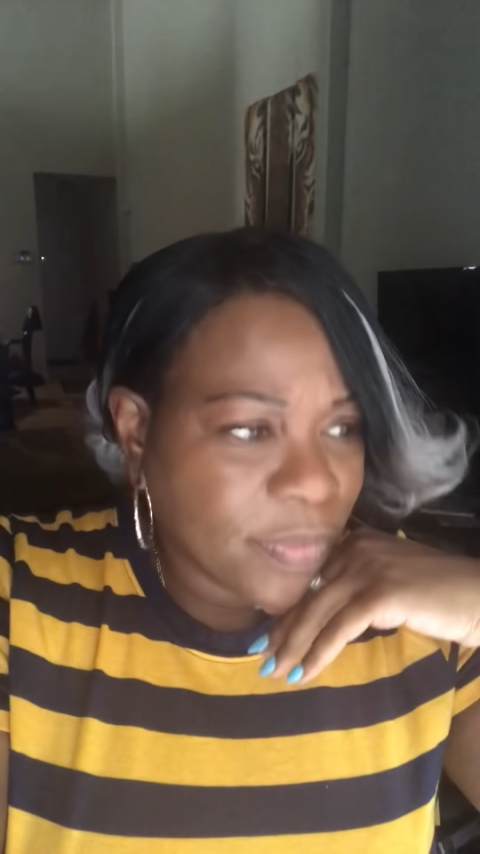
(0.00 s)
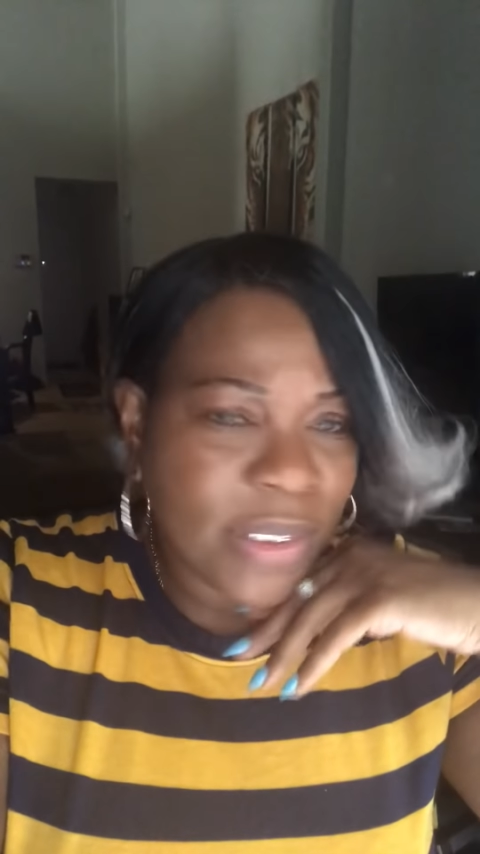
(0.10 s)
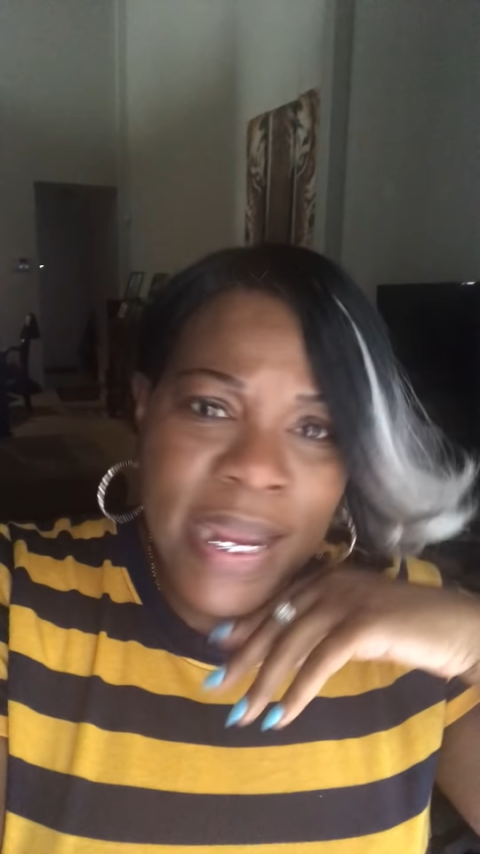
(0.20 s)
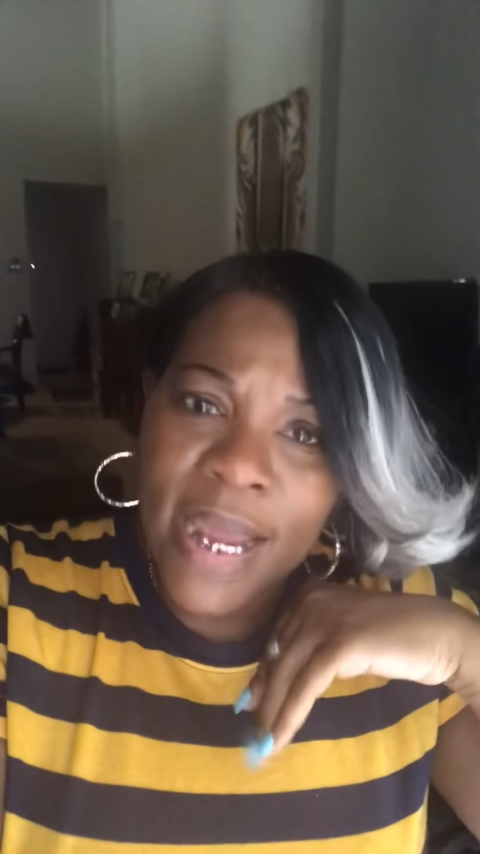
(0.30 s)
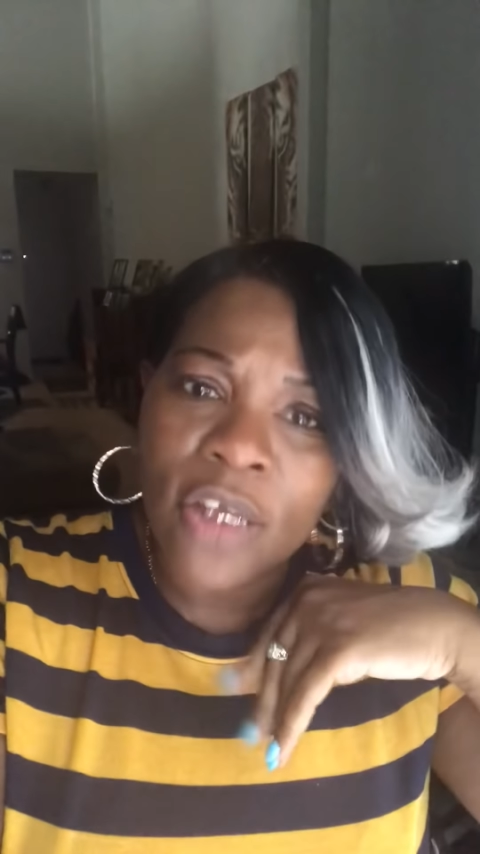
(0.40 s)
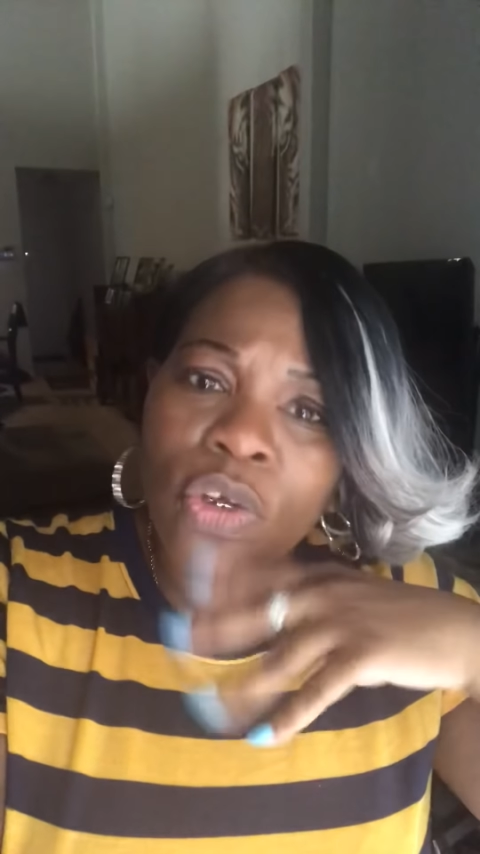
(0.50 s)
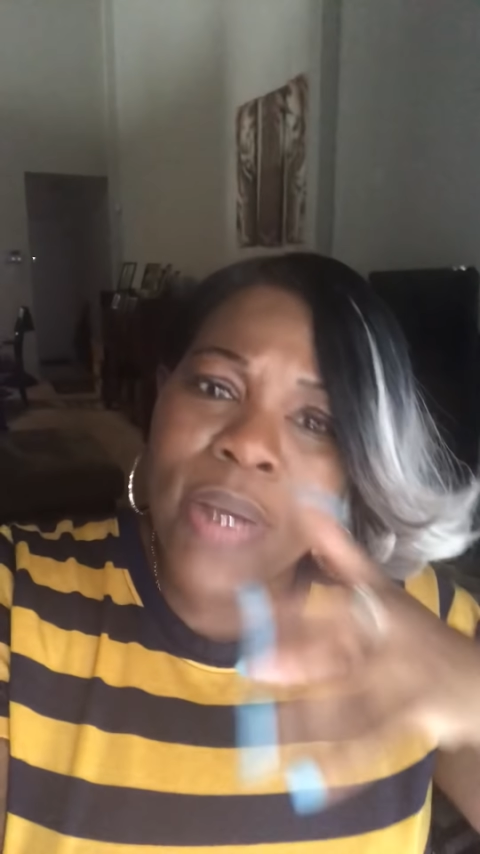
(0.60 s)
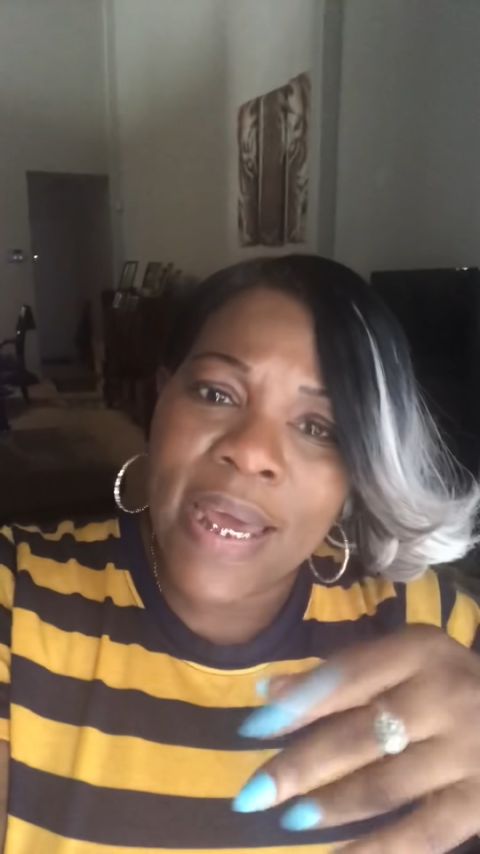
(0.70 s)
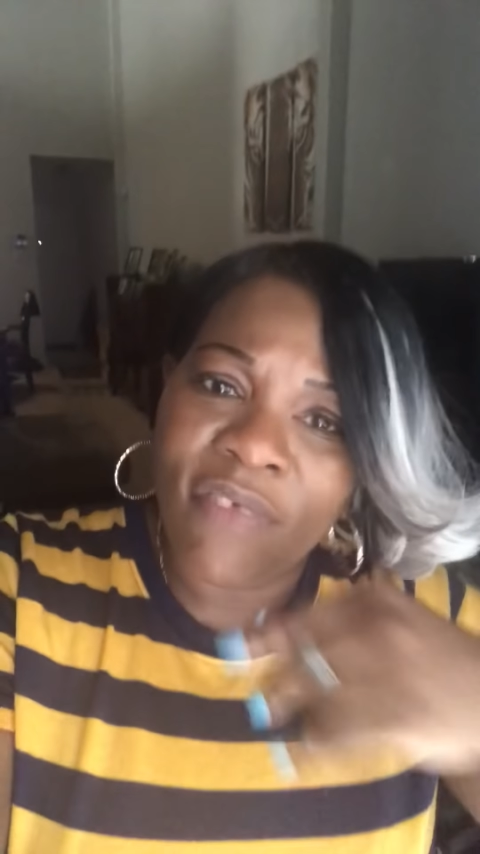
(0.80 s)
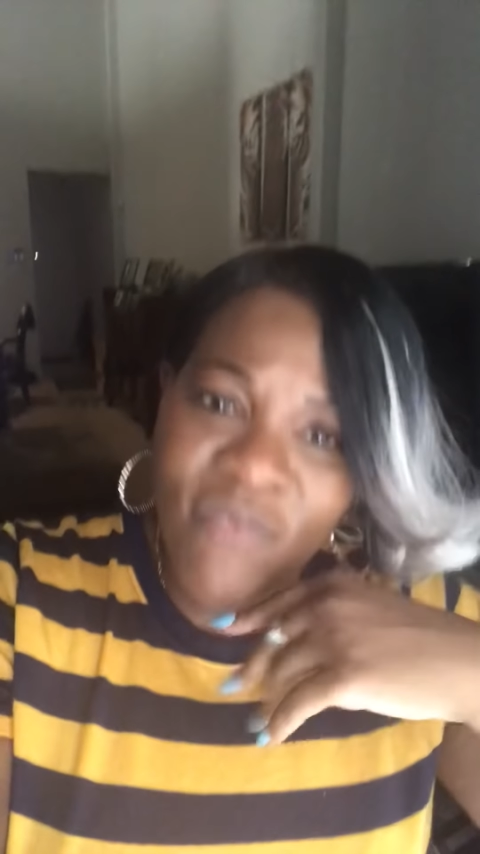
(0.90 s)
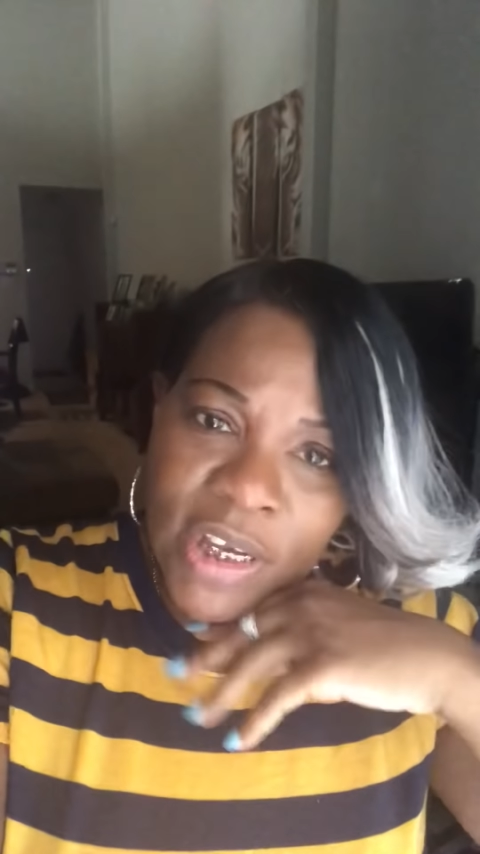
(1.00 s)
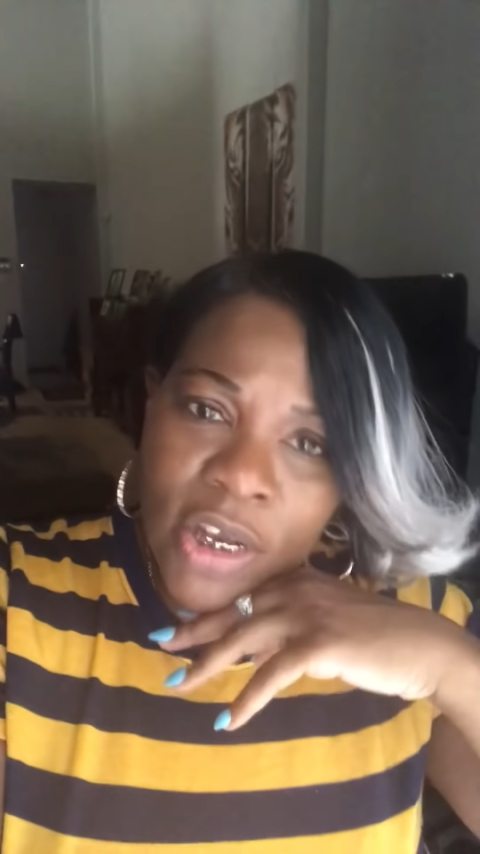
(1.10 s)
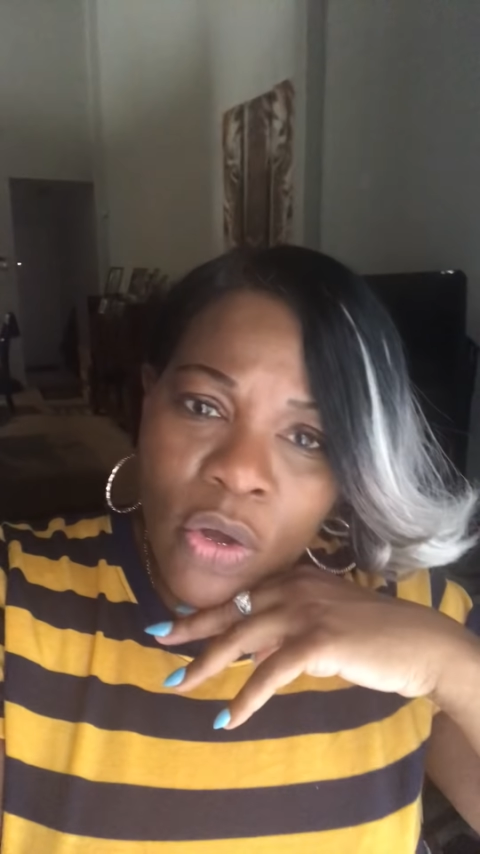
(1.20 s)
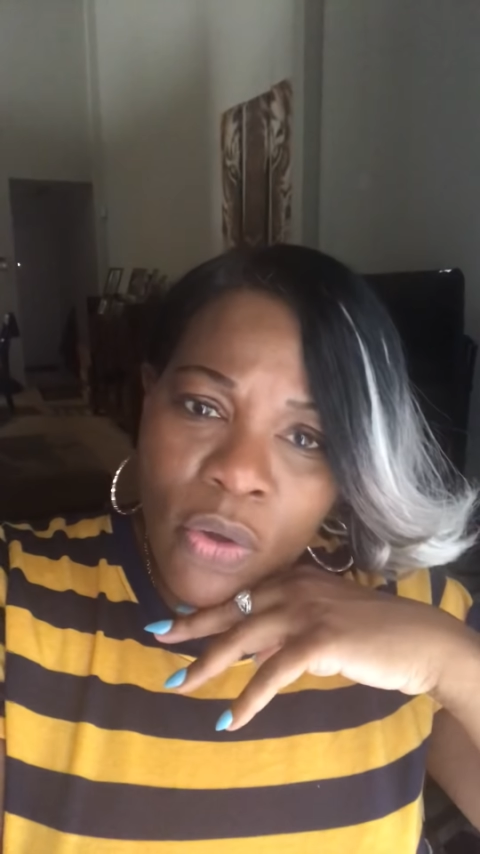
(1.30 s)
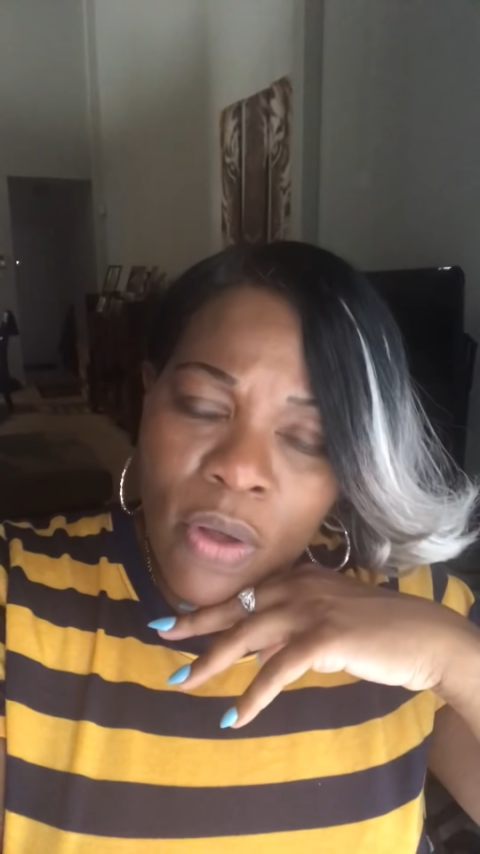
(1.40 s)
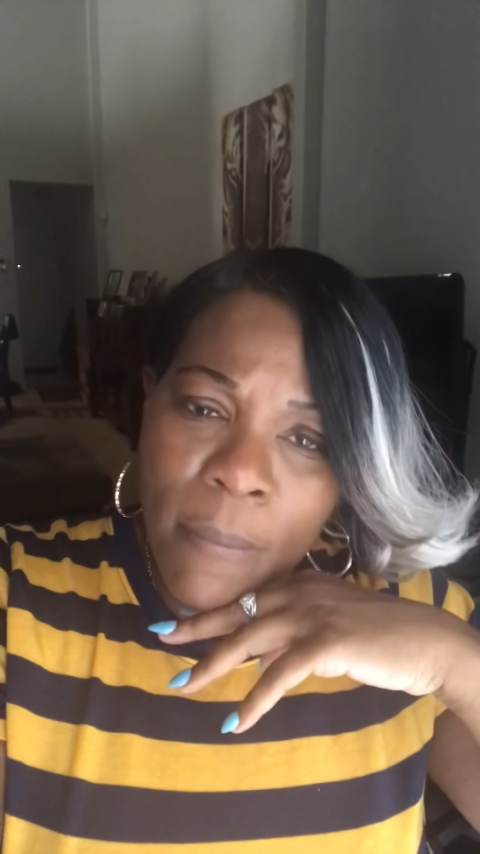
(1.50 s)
Now you got a video